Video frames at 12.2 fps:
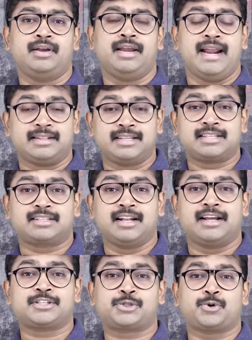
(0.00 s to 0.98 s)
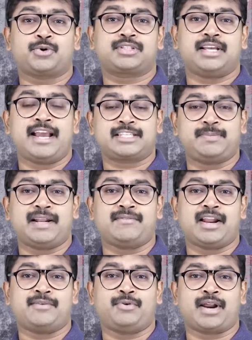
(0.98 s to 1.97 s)
In this LearnStroke's
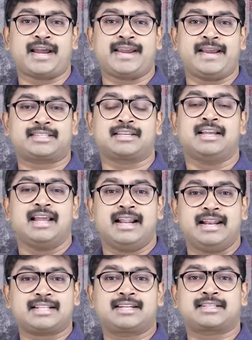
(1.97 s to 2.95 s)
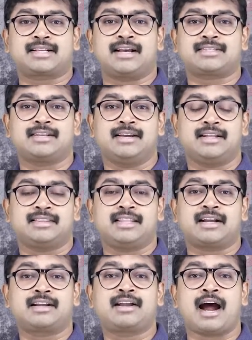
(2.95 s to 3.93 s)
ExplainWallah for IAS, let's discuss the
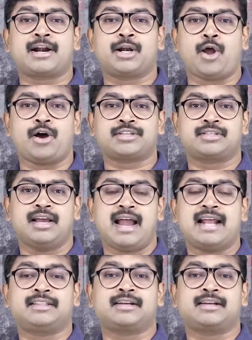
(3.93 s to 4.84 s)
gun laws and the